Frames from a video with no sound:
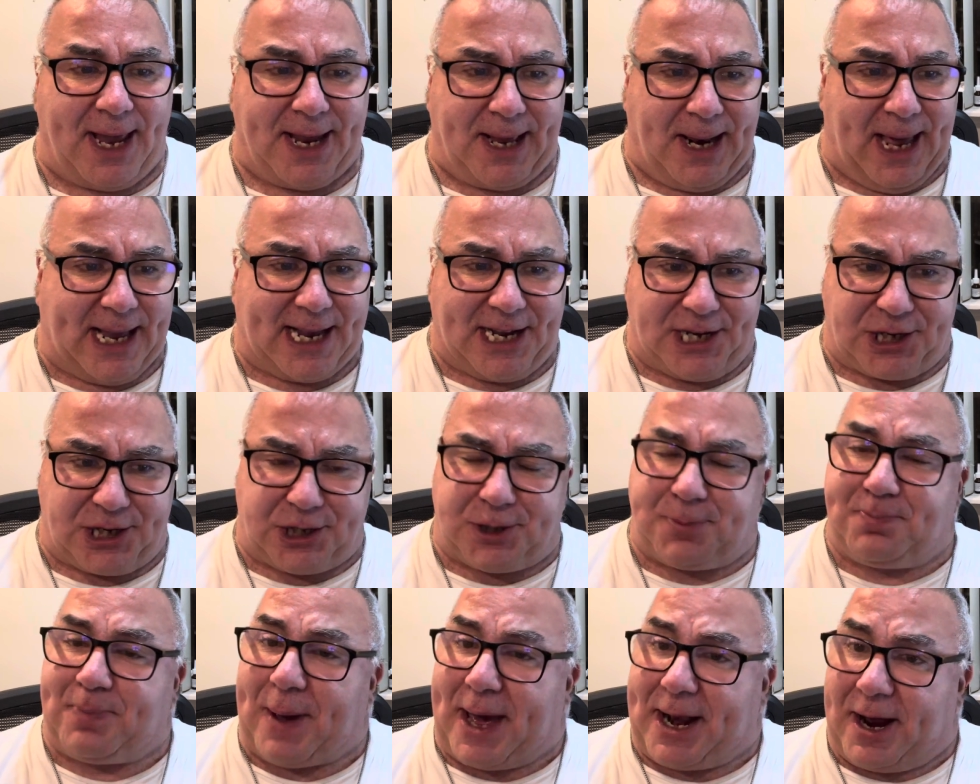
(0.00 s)
a
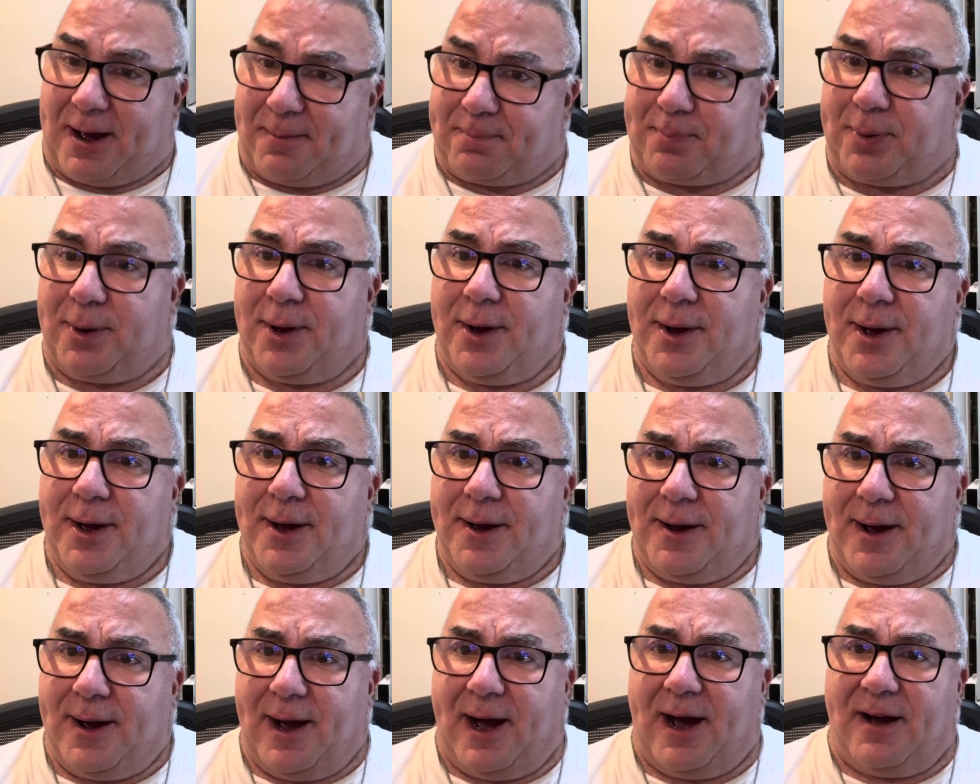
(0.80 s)
sped up
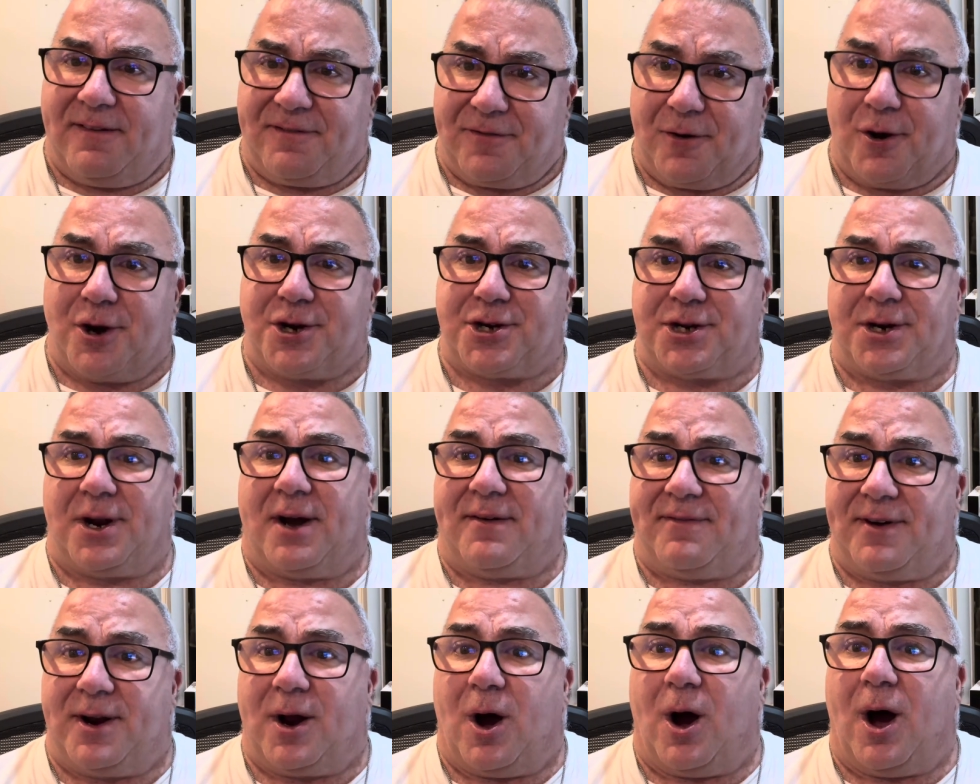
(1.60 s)
version
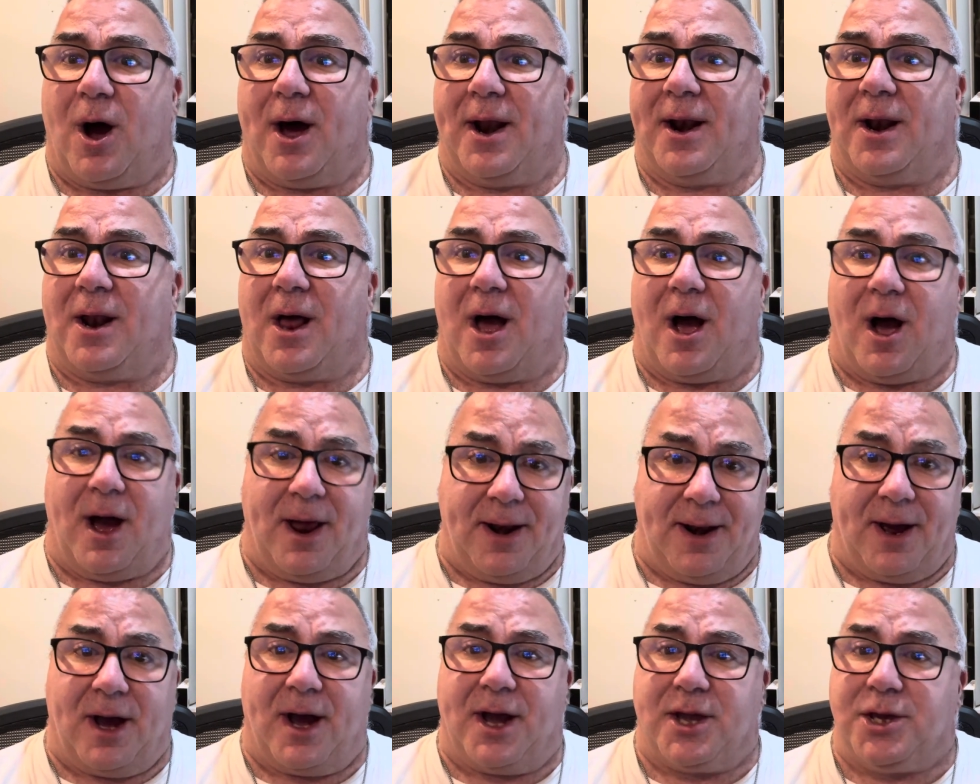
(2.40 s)
of it on
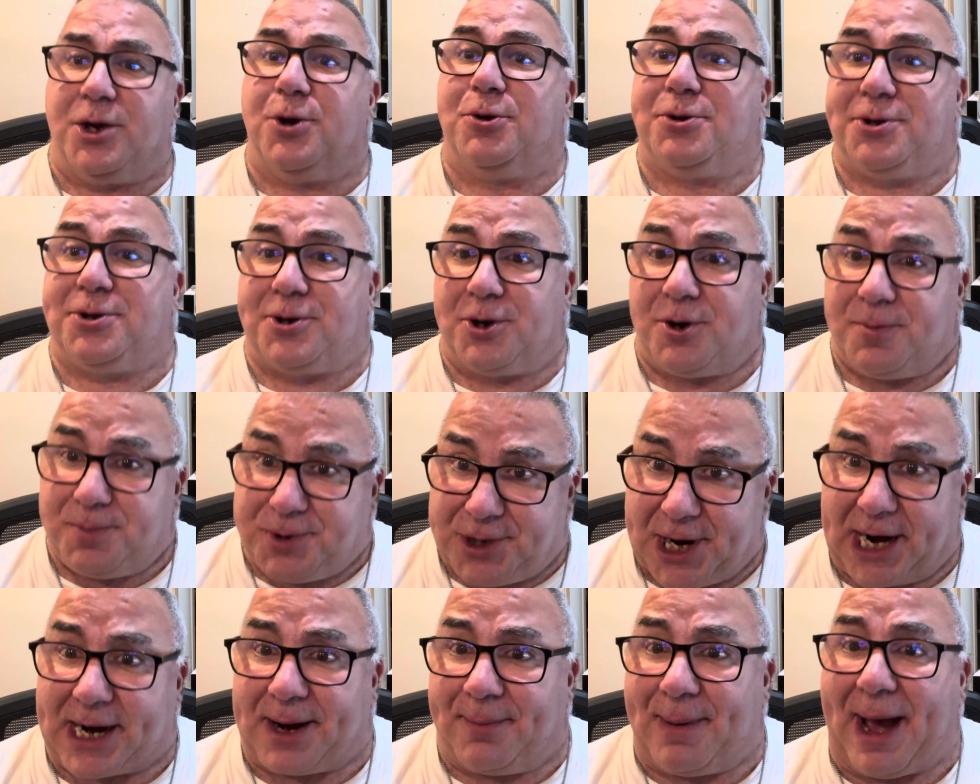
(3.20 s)
YouTube.
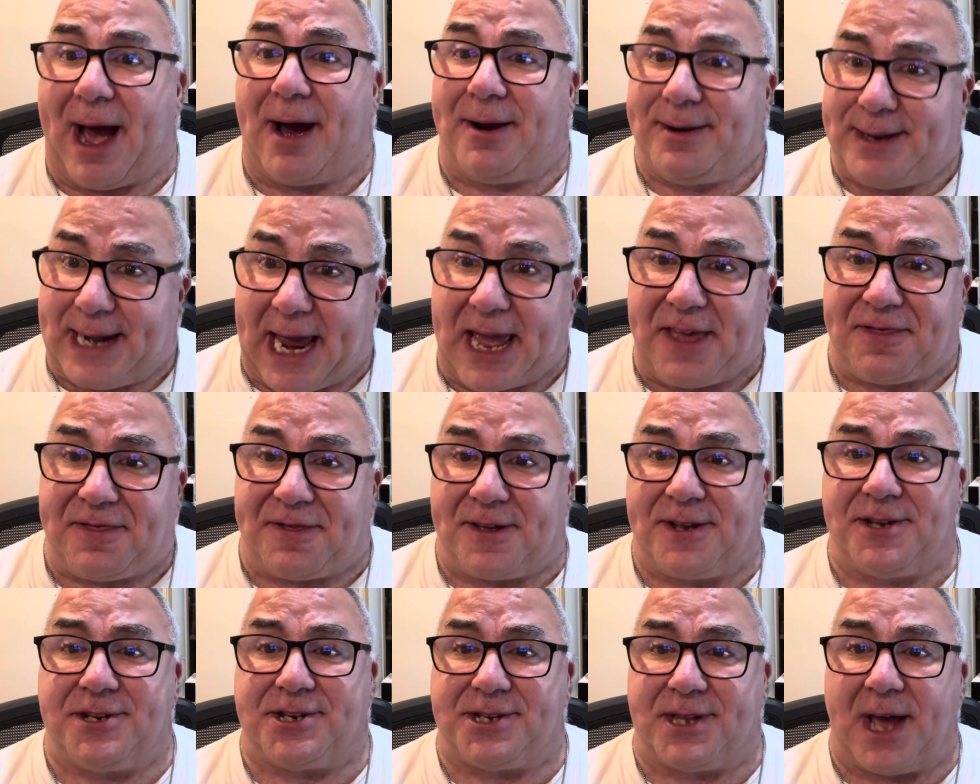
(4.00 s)
Check him out,
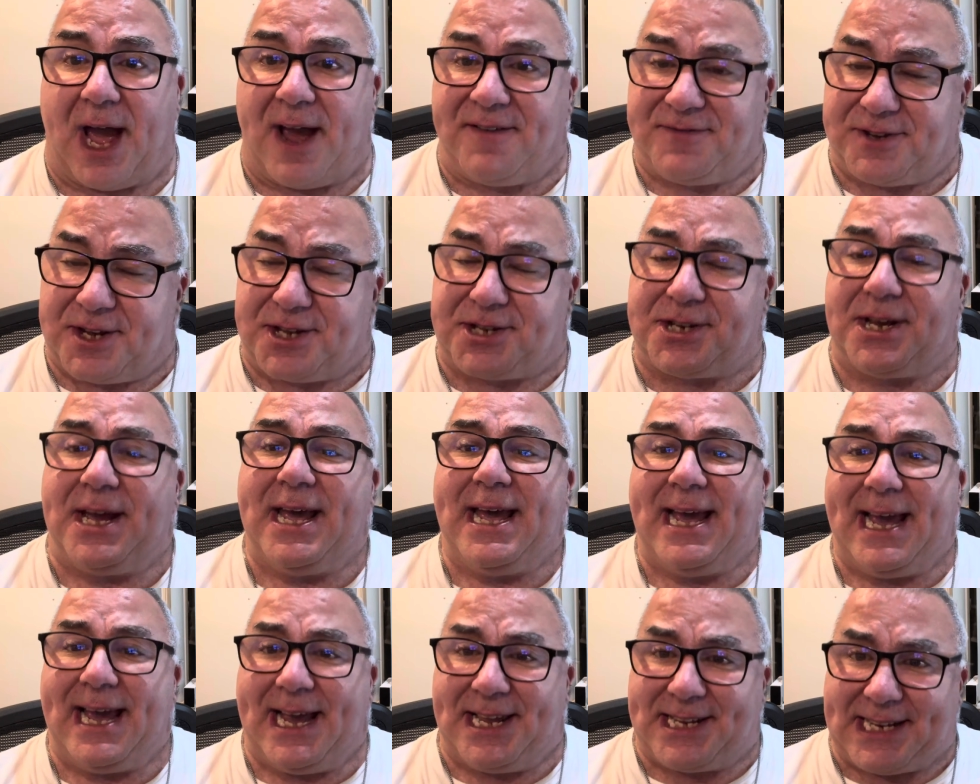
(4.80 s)
Nathan's Knives. It's
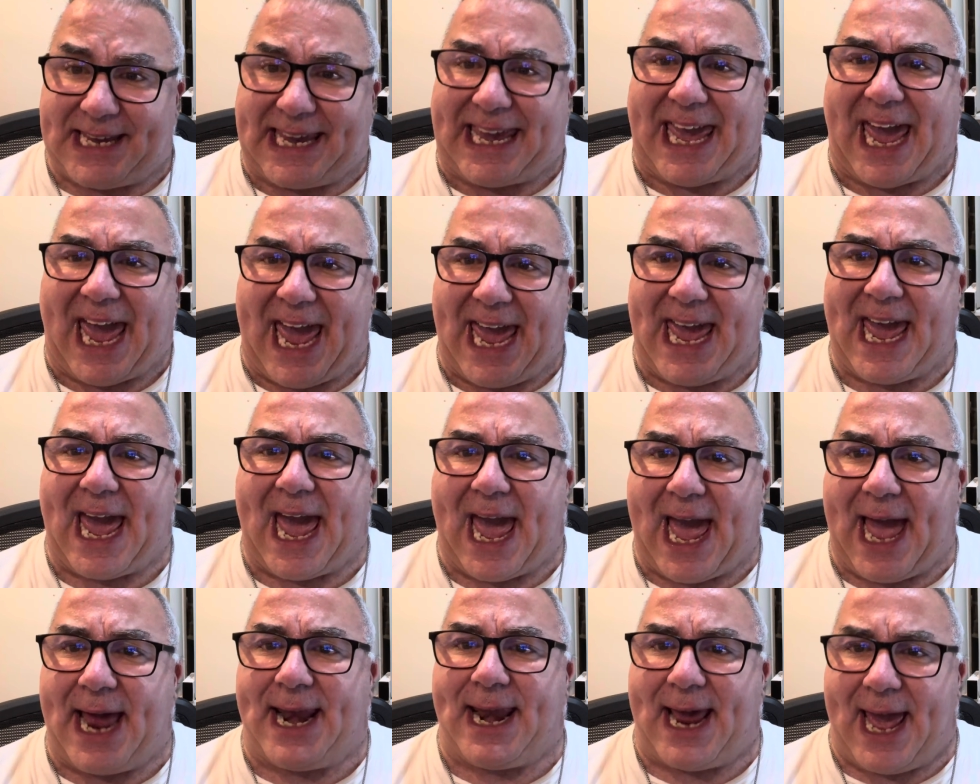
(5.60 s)

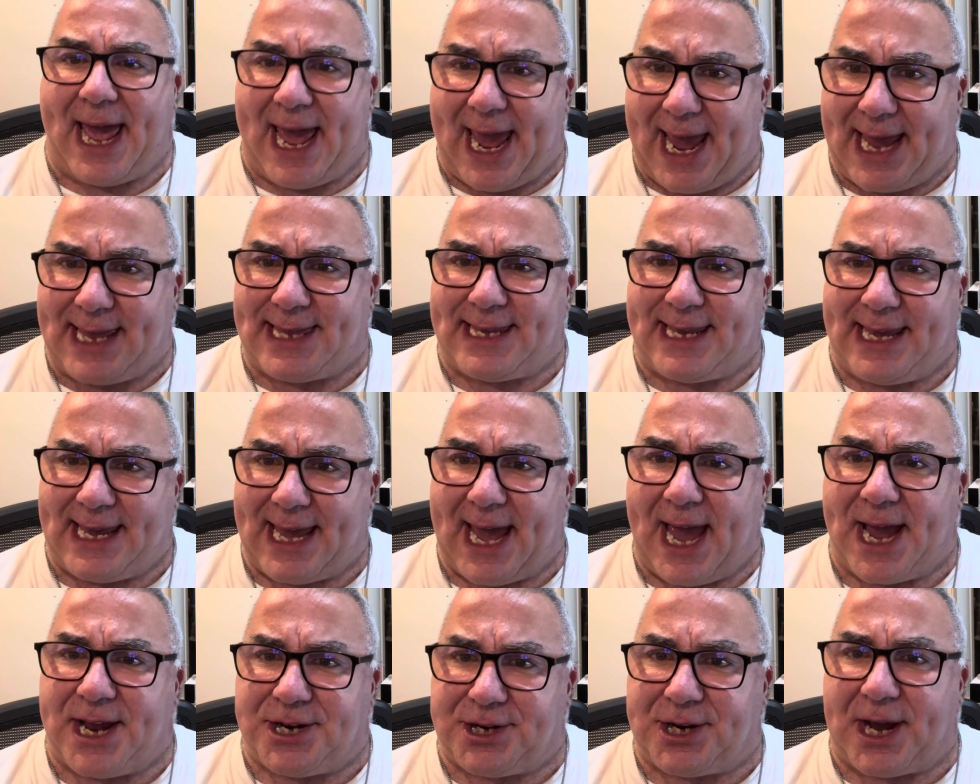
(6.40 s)

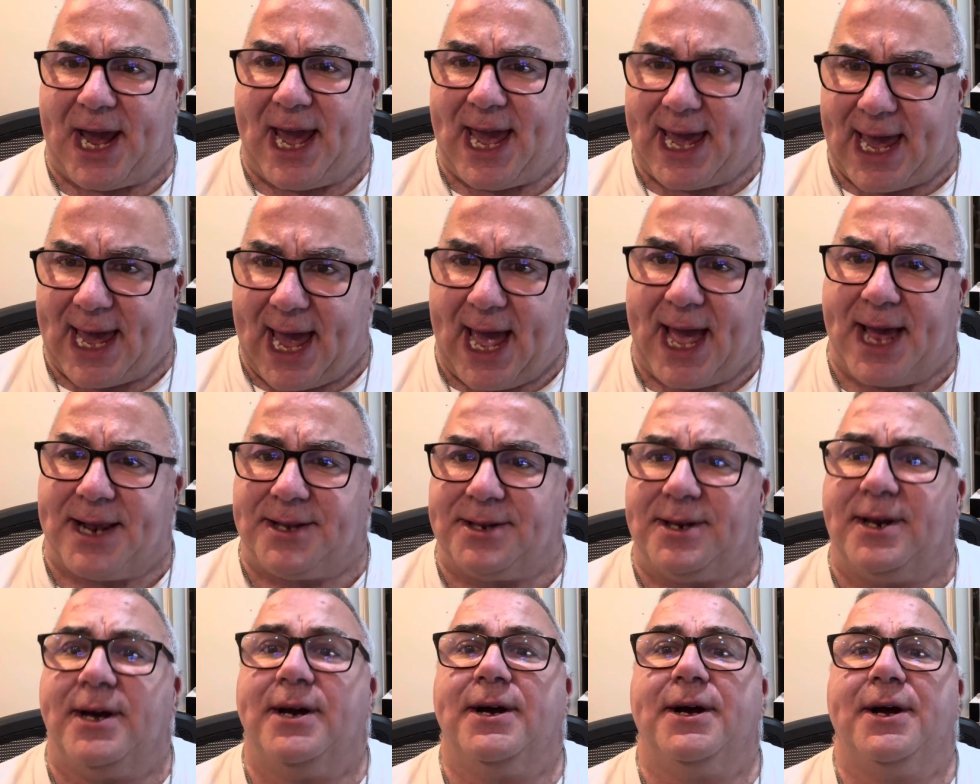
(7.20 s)
KNATHAN
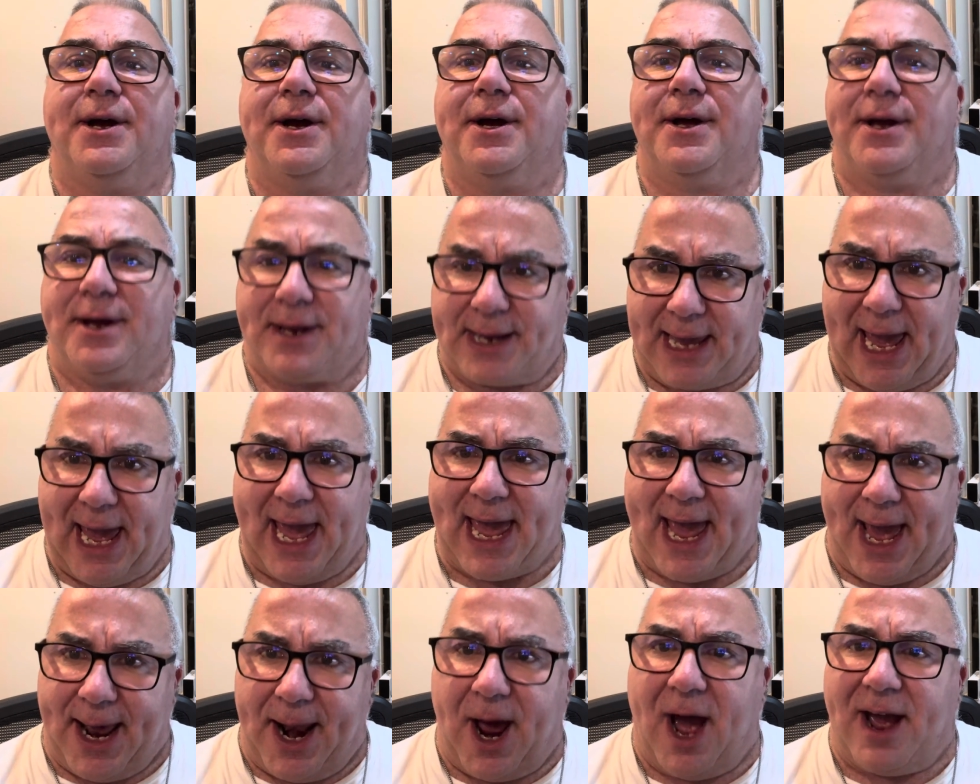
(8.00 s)

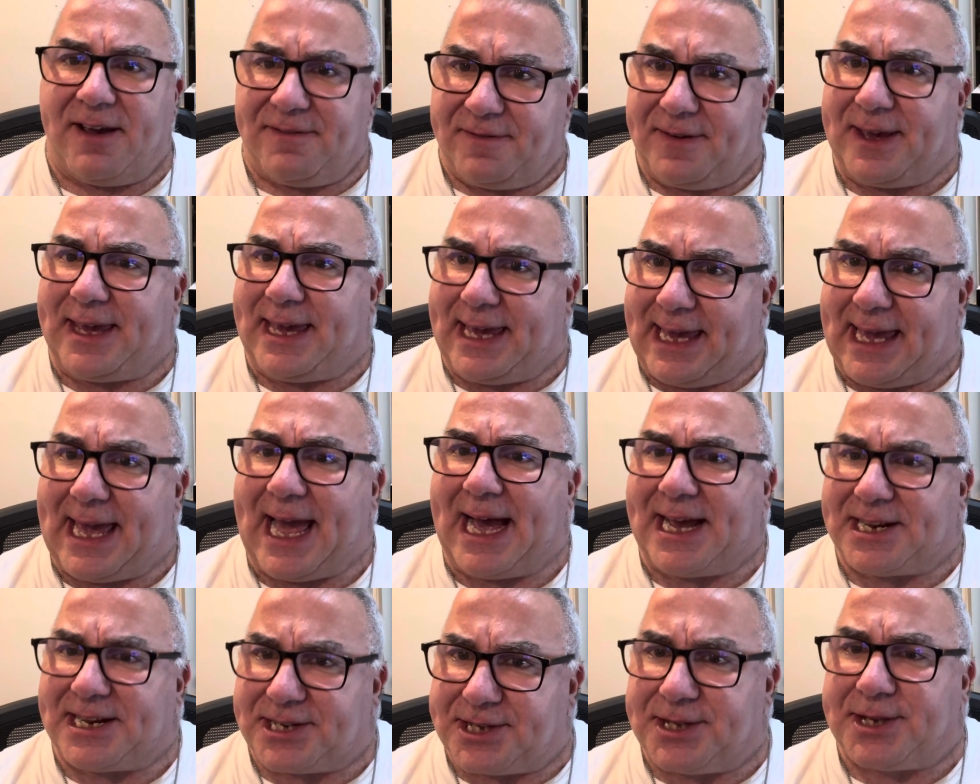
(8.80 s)

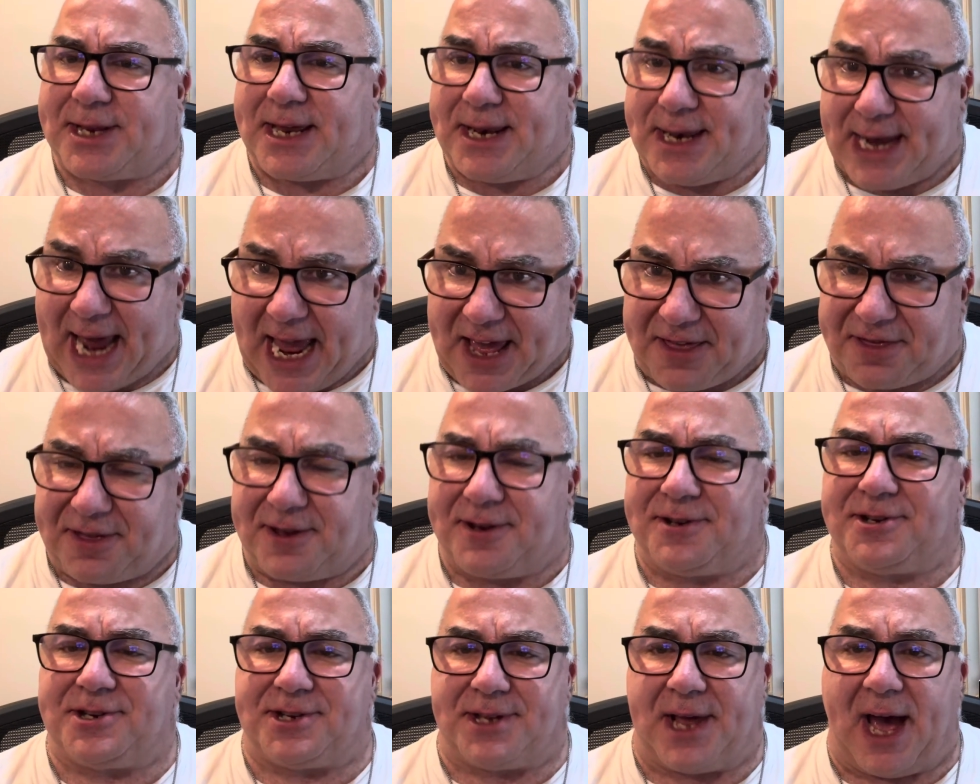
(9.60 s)
KNIVES,
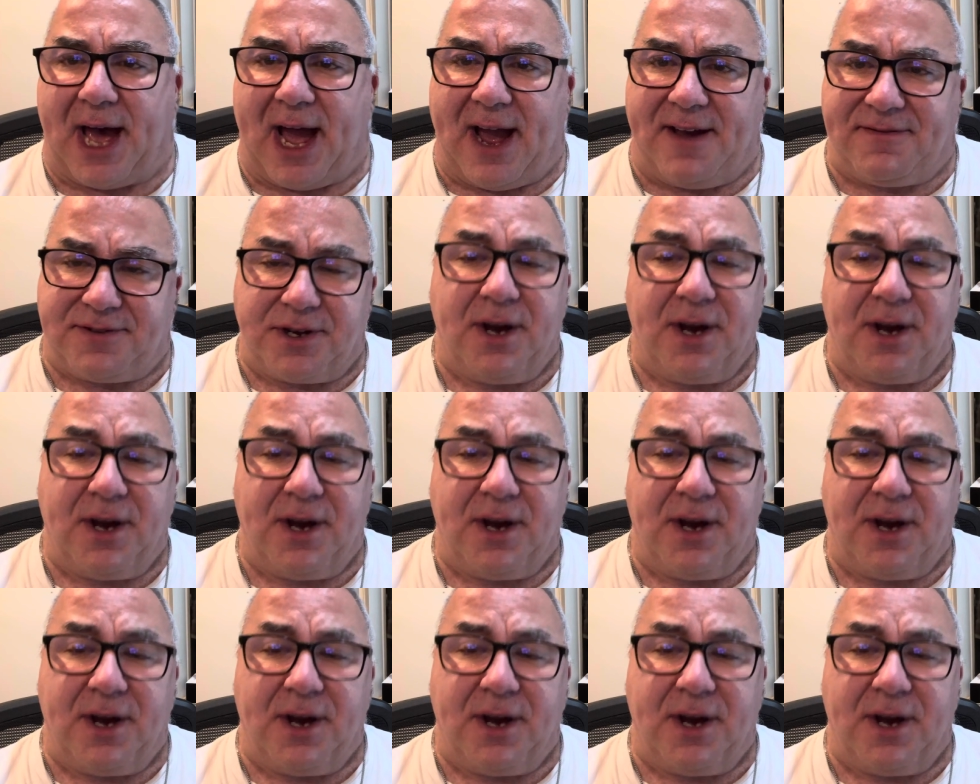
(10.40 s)
Nathan's Knives.